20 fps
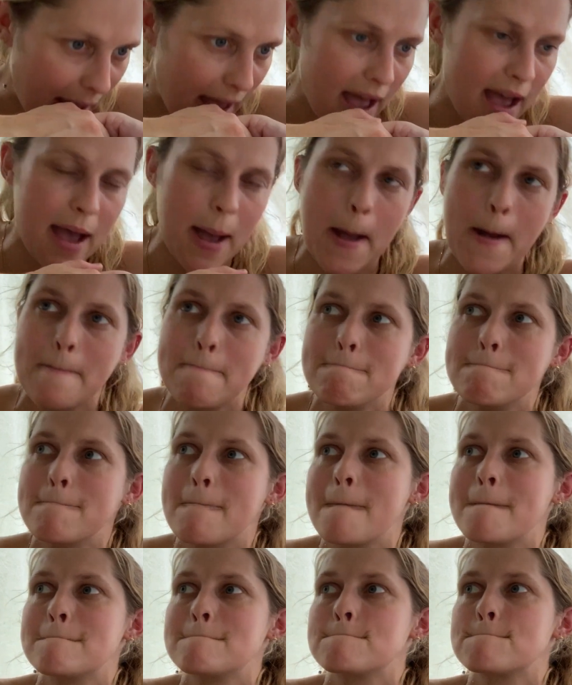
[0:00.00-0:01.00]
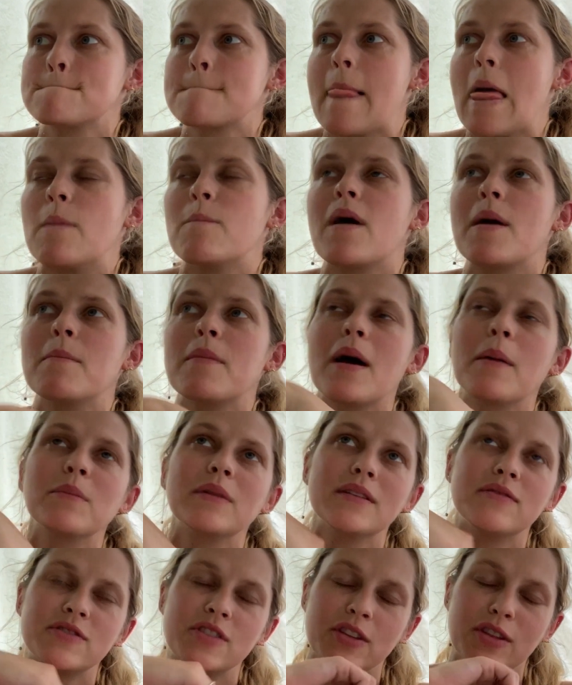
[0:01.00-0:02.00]
And my
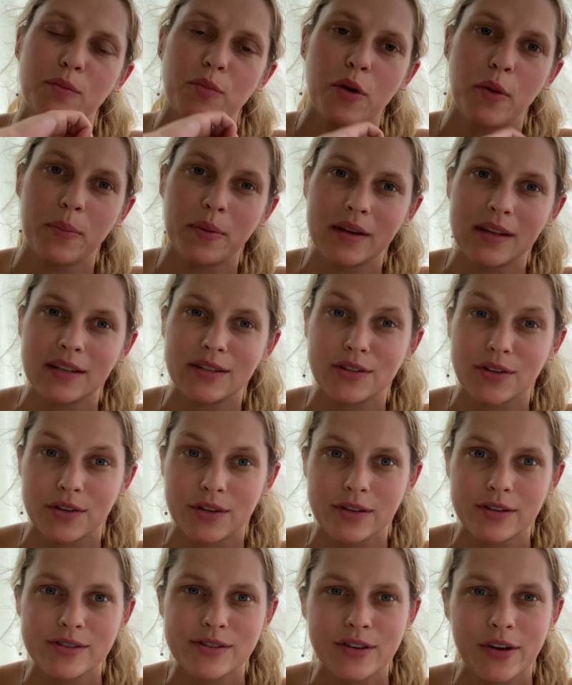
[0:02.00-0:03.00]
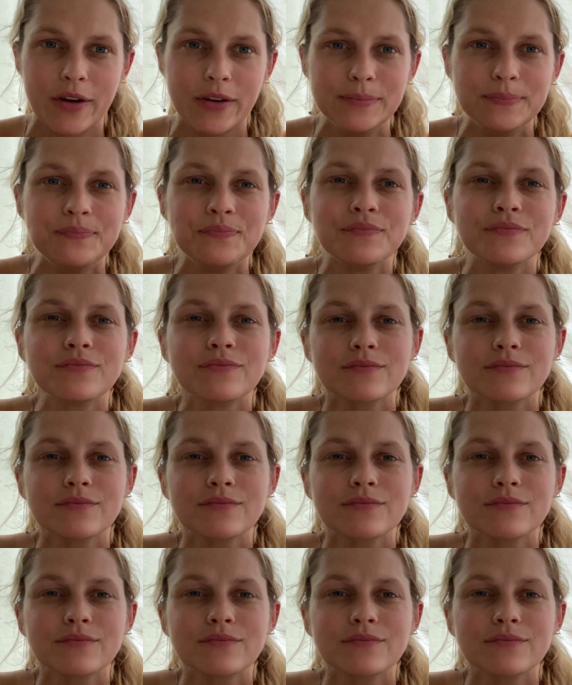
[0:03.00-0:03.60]
mum lives on the property too, so